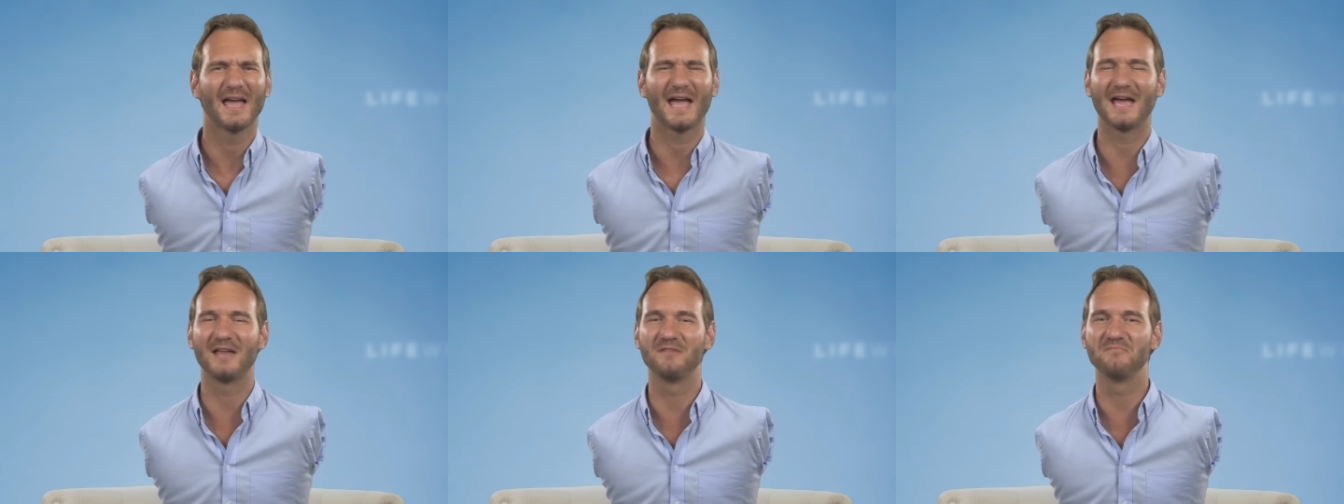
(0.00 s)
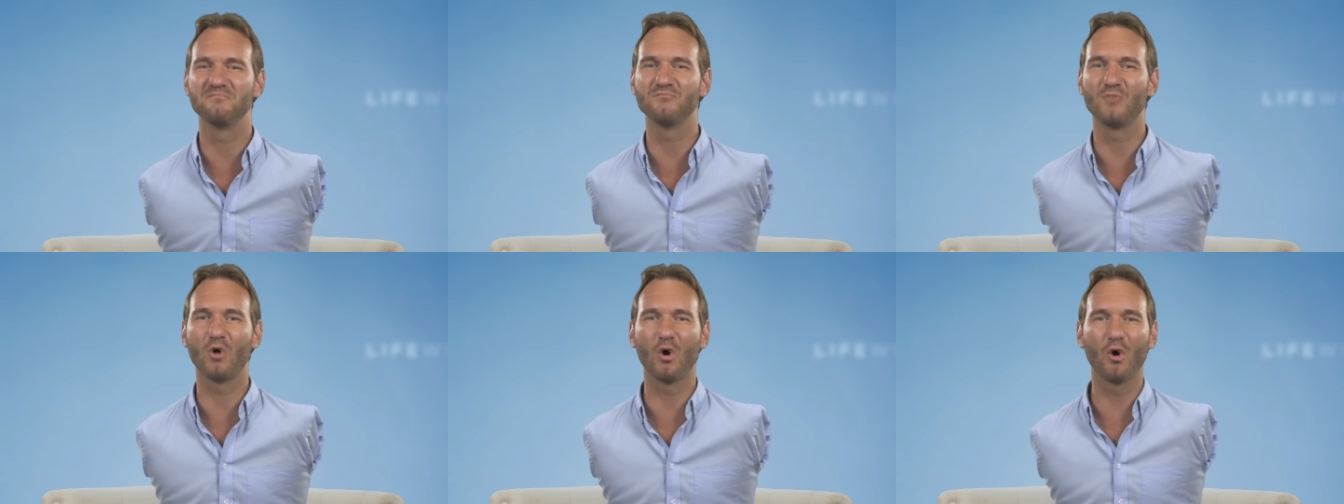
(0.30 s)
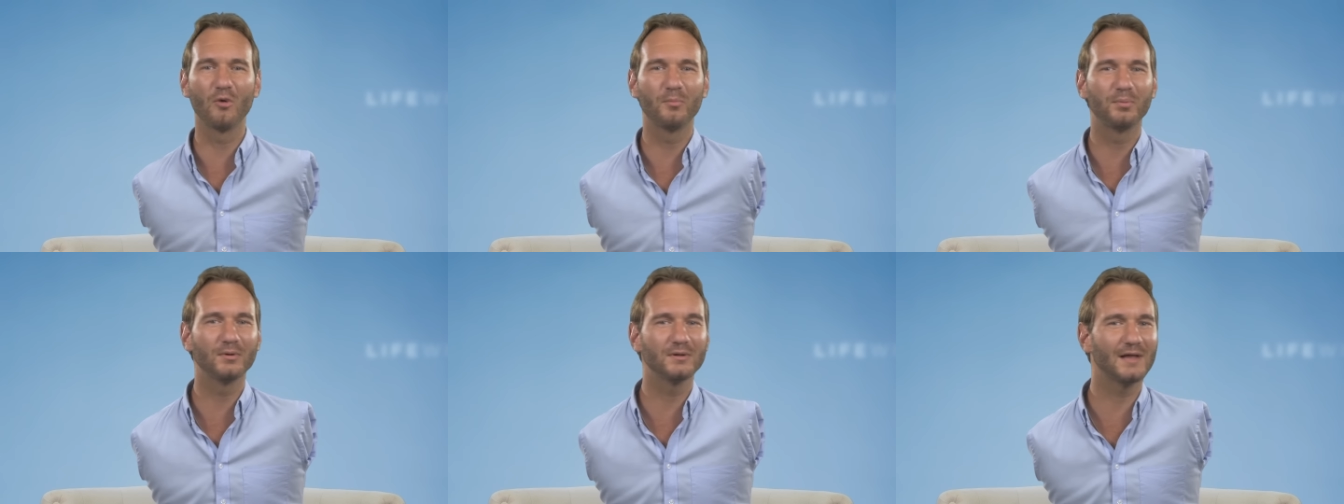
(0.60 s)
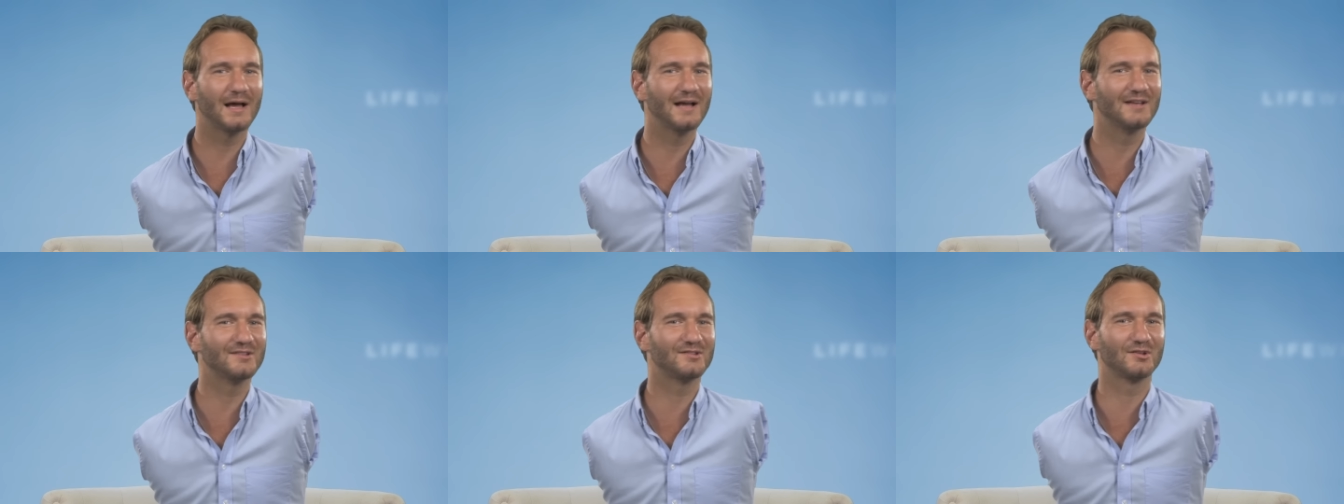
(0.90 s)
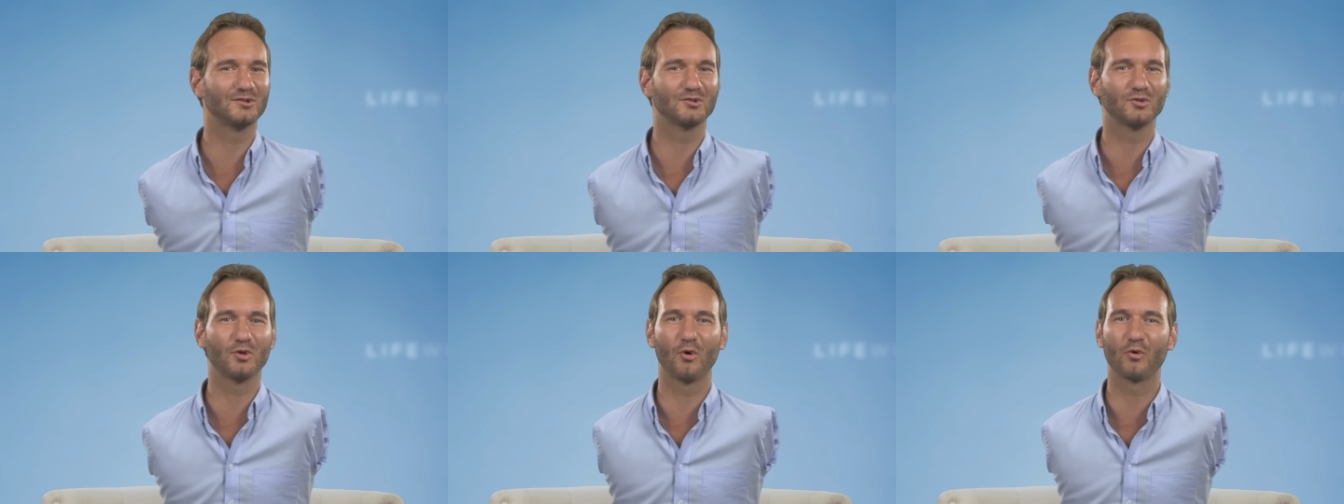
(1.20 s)
and
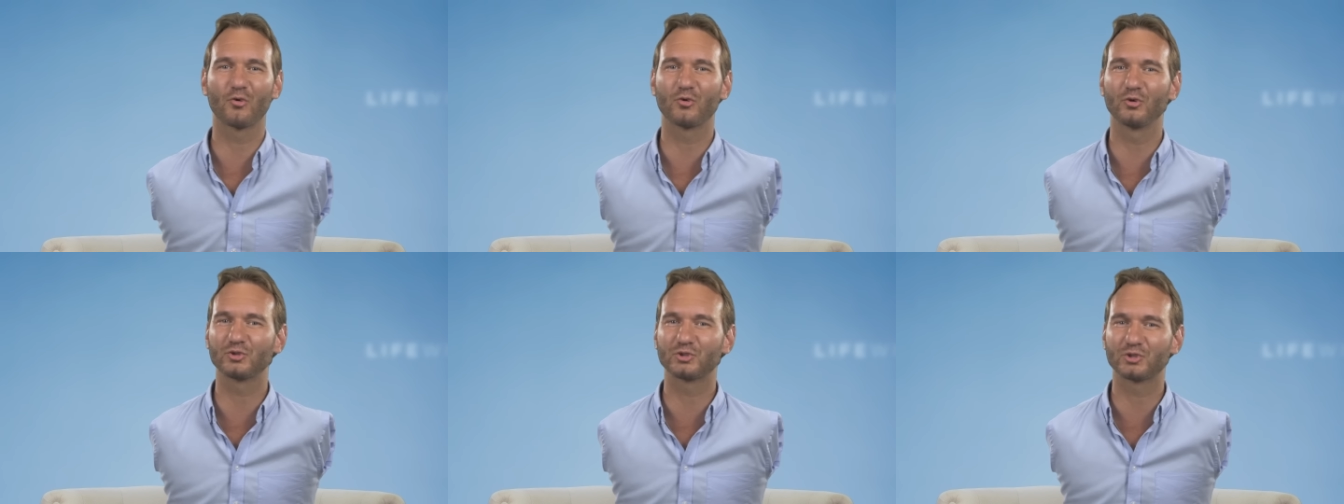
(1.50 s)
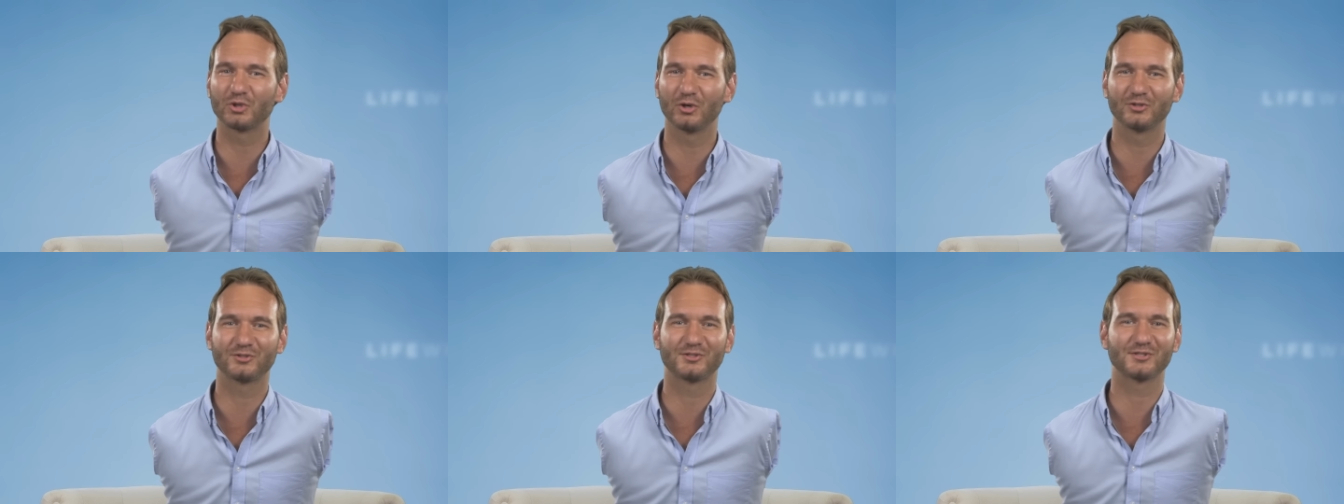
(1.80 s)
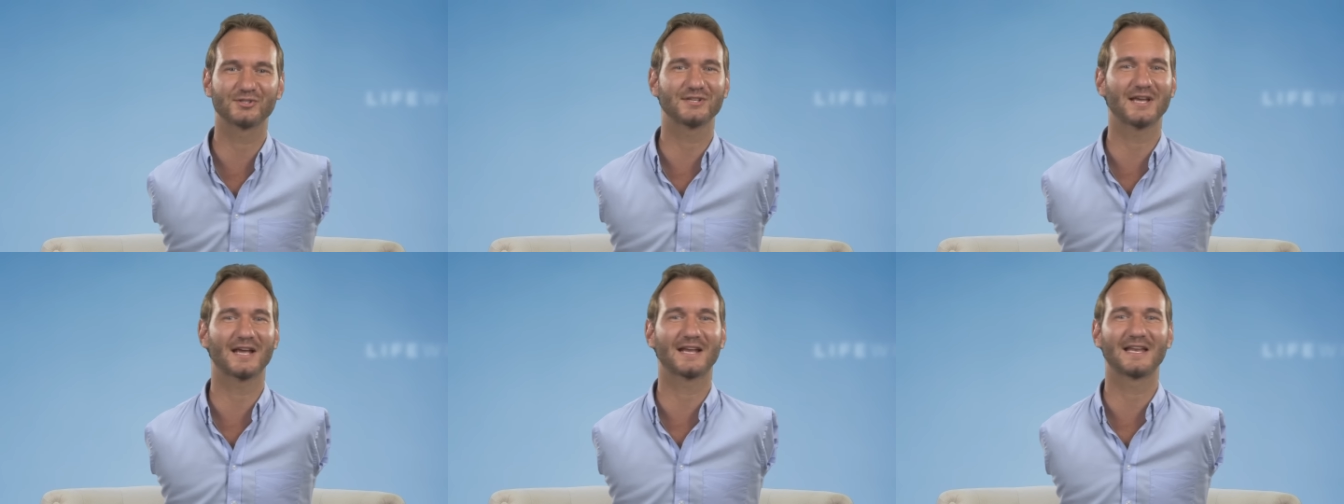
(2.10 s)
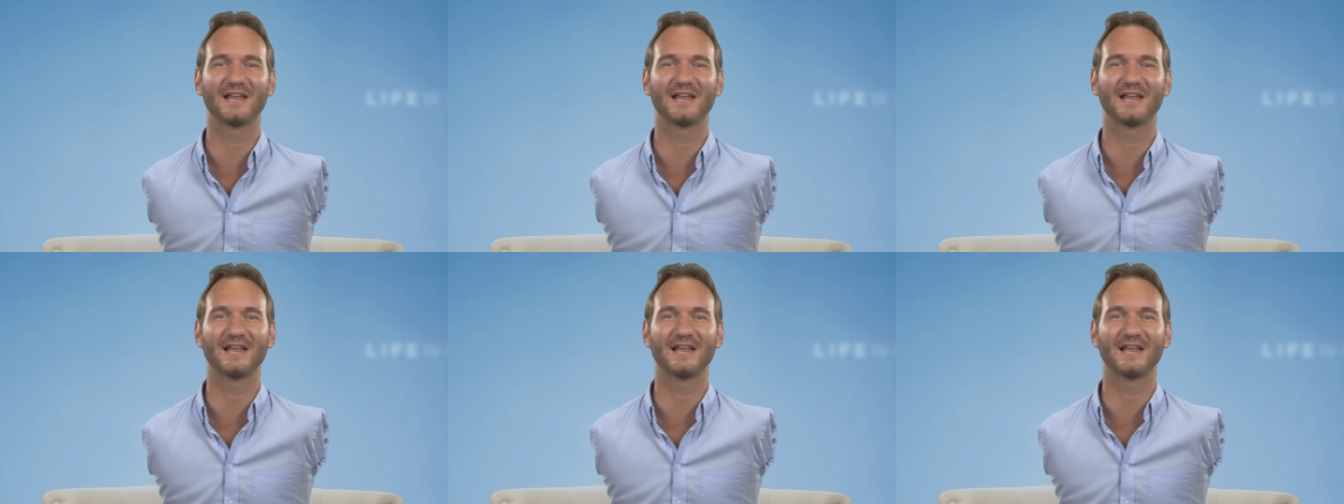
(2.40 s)
mobilizing local churches like